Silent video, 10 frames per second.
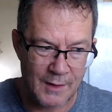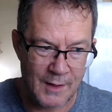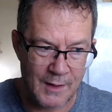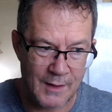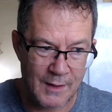
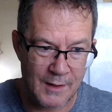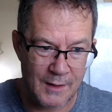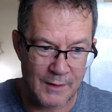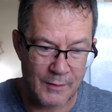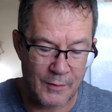
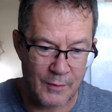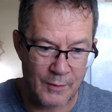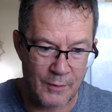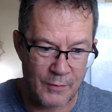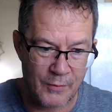
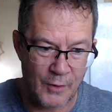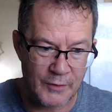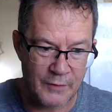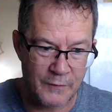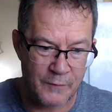
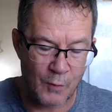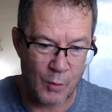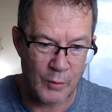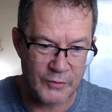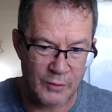
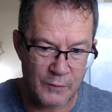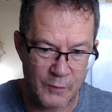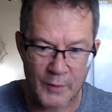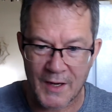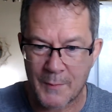34 to
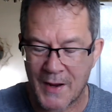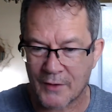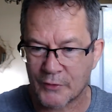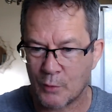48 panels.